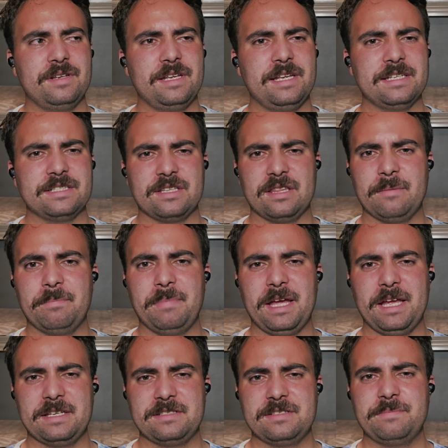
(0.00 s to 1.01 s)
isn't the
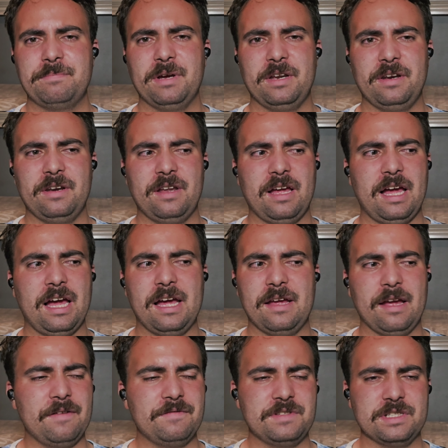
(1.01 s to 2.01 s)
best, but
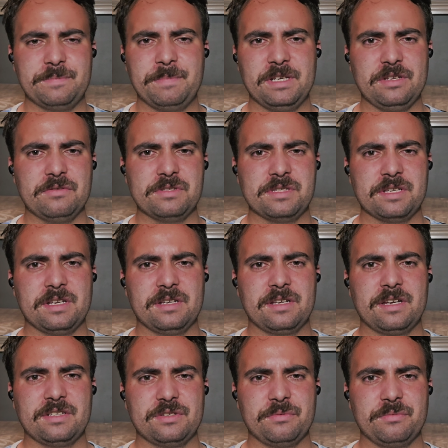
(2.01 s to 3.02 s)
I've just been using it
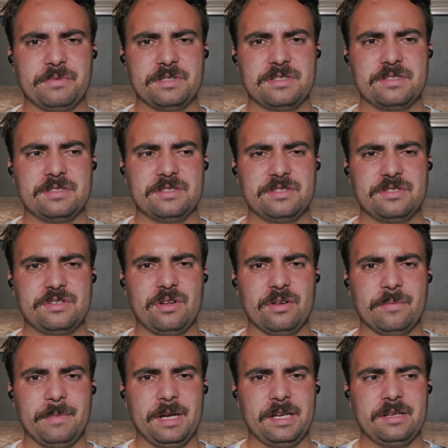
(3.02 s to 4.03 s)
because it was
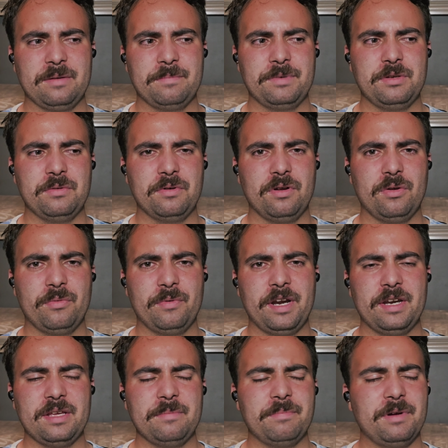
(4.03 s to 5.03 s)
installed on my computer already.